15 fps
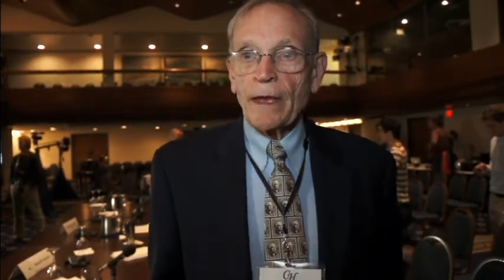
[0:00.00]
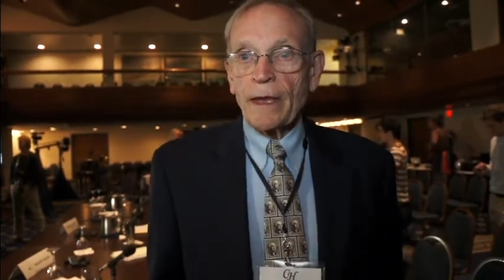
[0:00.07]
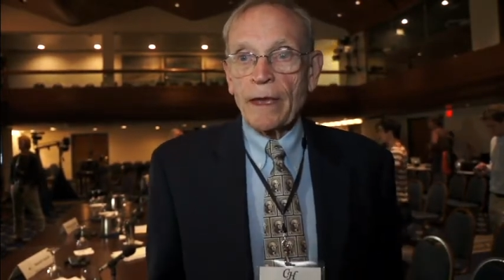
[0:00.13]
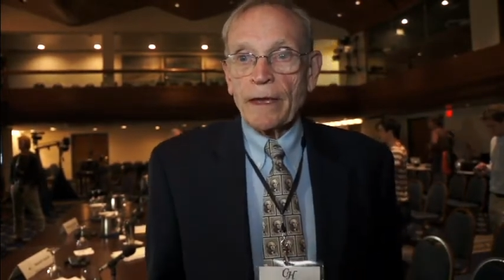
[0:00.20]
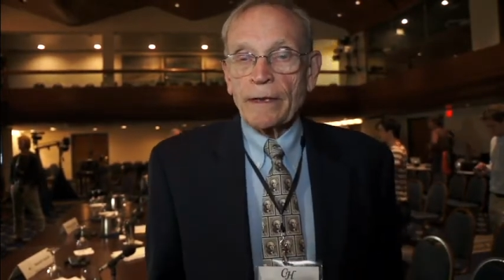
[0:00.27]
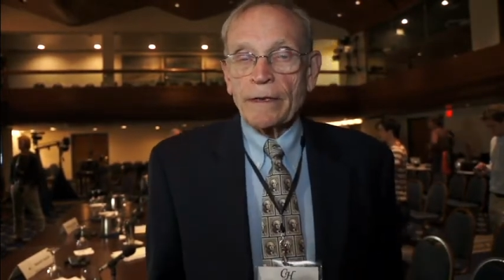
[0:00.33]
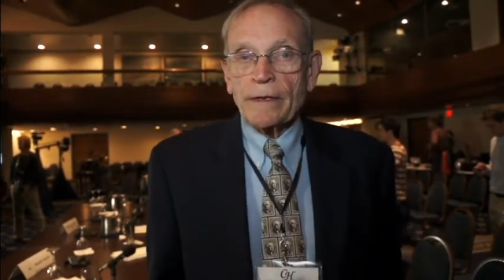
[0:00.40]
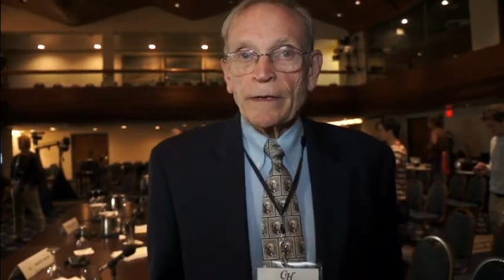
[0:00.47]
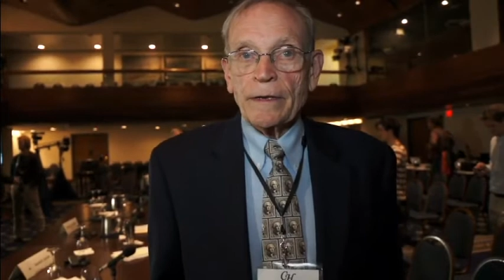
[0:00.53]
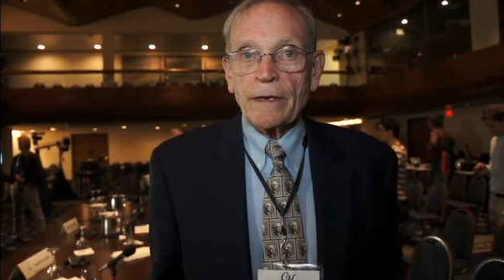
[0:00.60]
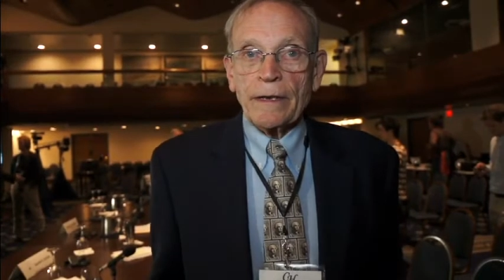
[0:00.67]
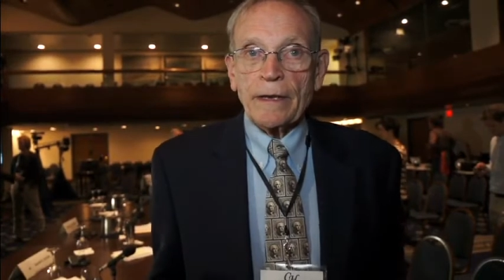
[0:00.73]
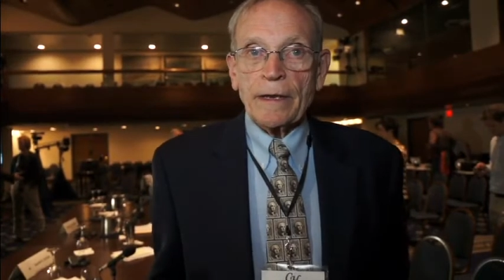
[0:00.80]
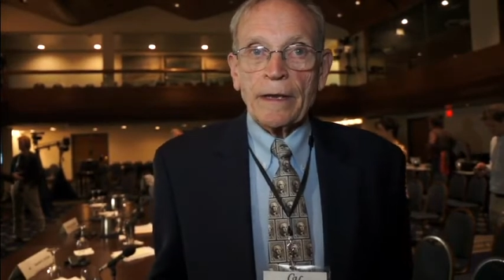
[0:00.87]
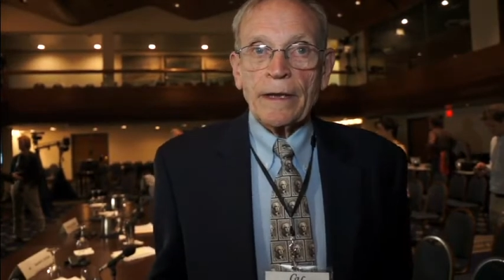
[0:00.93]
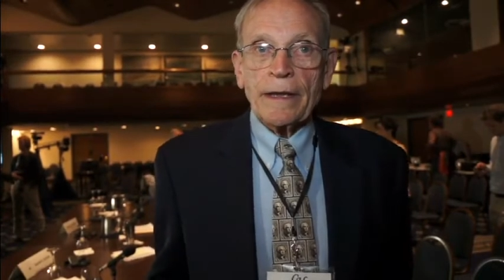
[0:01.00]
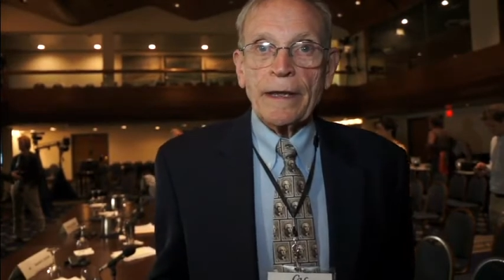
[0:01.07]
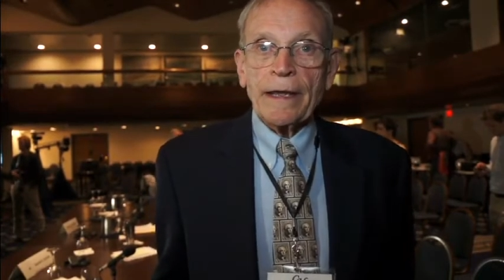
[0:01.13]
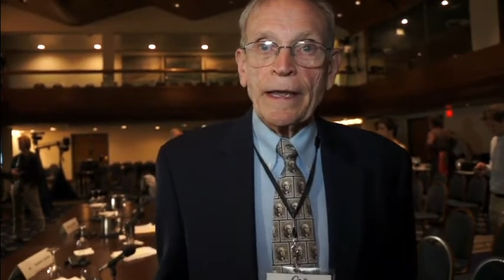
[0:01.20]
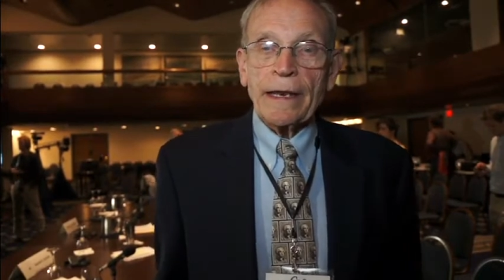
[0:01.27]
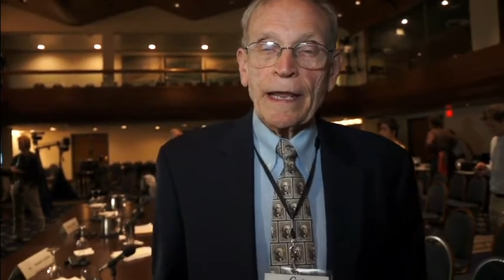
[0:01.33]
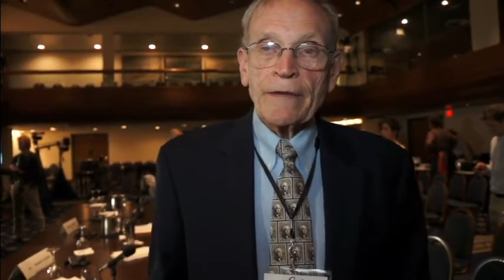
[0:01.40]
and
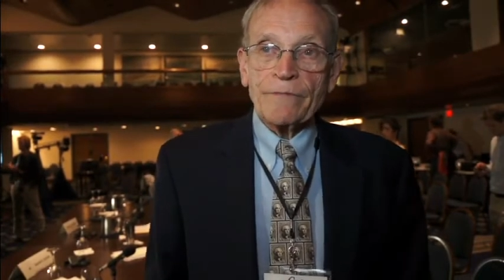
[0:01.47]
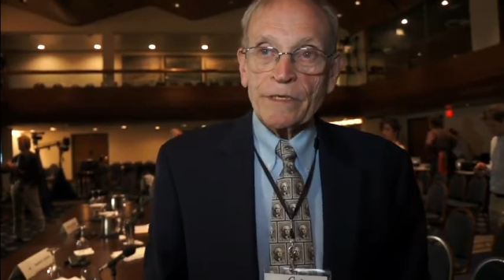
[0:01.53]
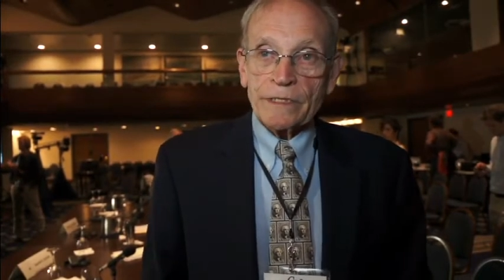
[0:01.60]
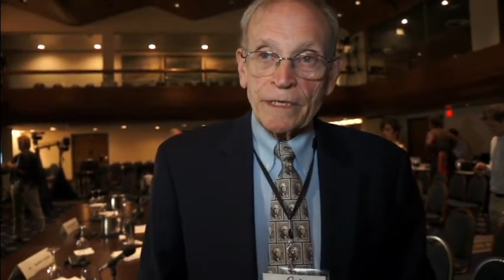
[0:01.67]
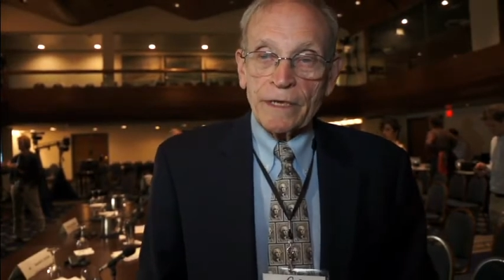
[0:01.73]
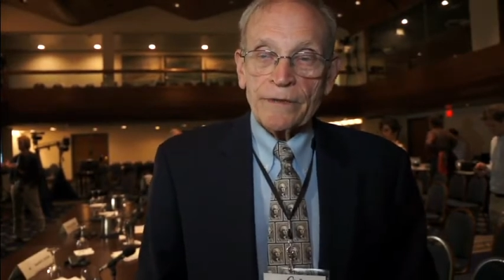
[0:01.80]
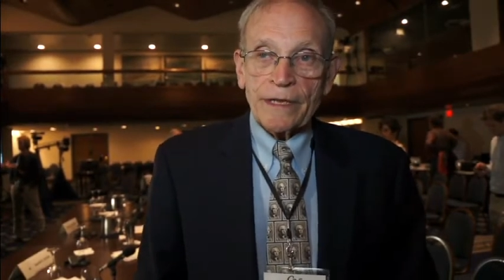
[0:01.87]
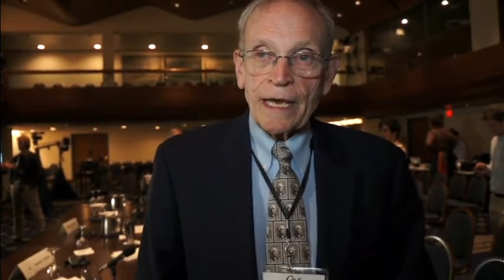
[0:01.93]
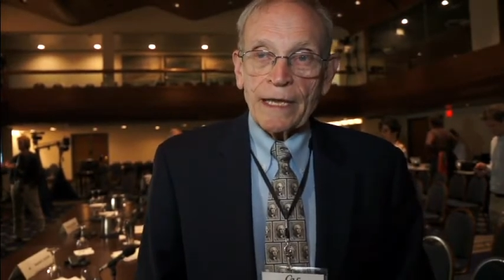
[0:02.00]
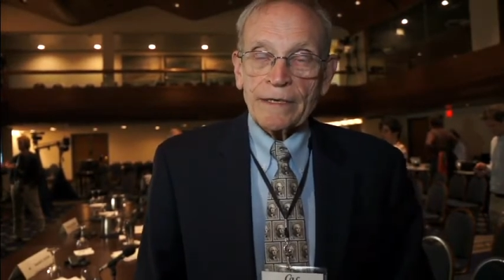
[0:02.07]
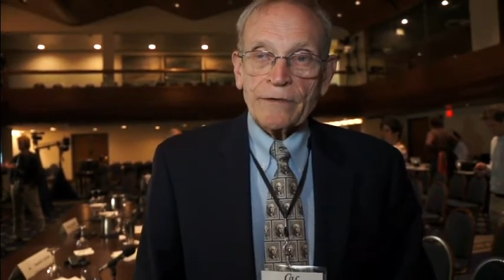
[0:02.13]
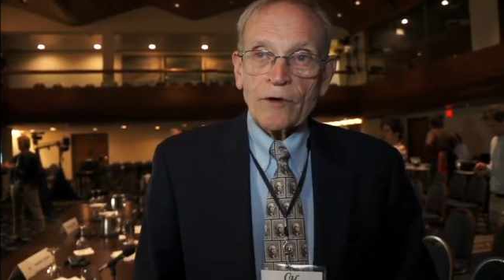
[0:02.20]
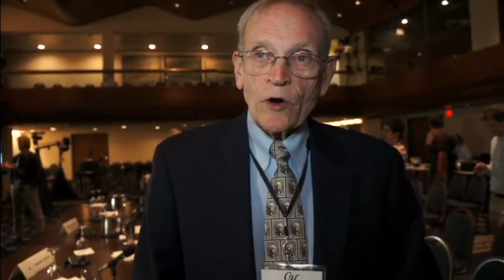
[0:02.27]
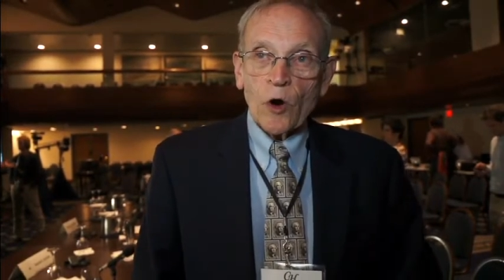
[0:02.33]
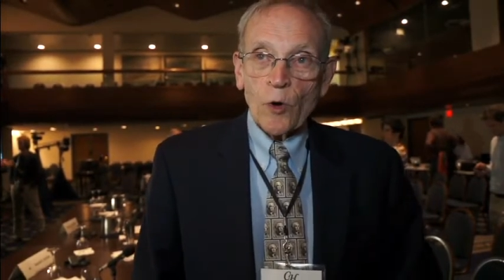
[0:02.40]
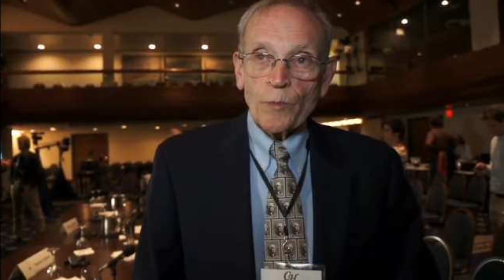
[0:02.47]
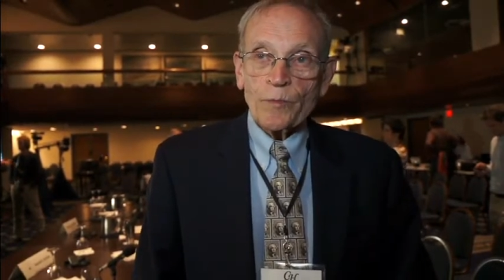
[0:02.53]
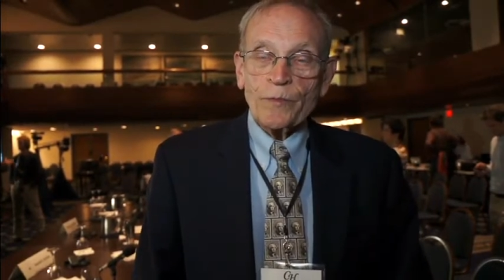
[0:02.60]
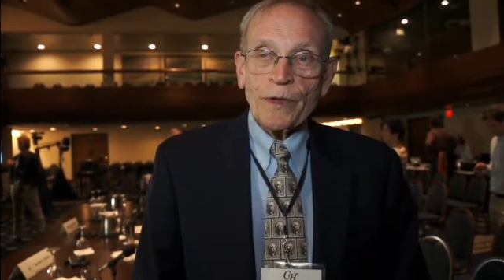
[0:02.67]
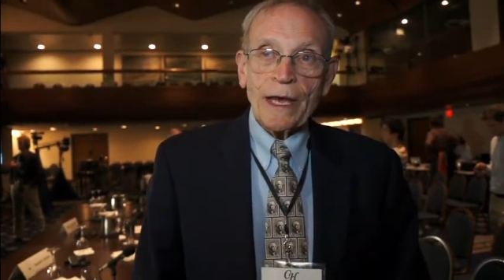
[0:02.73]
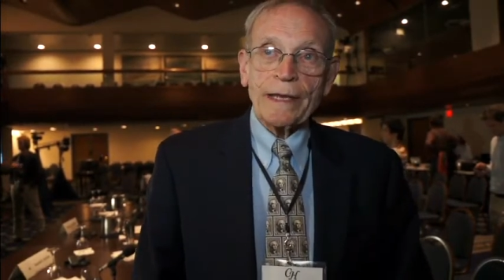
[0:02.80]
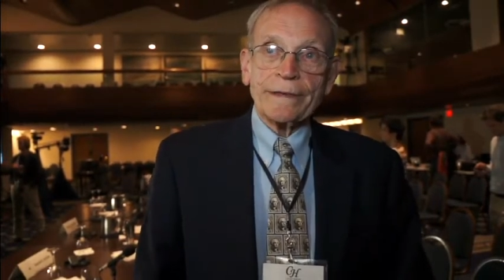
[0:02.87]
having done that,
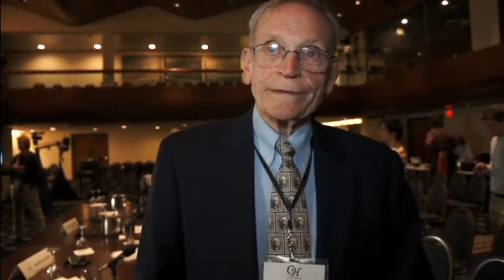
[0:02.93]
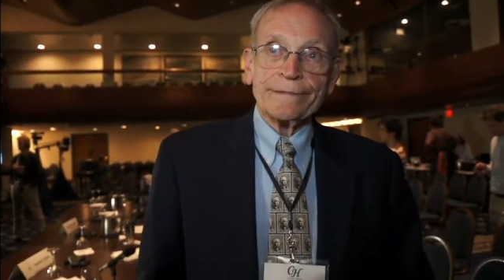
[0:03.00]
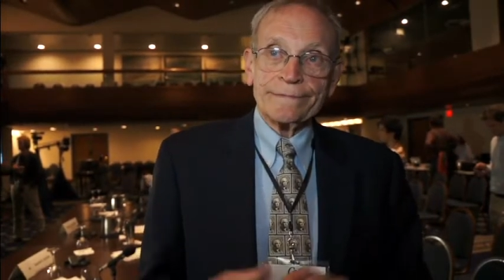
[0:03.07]
hope that,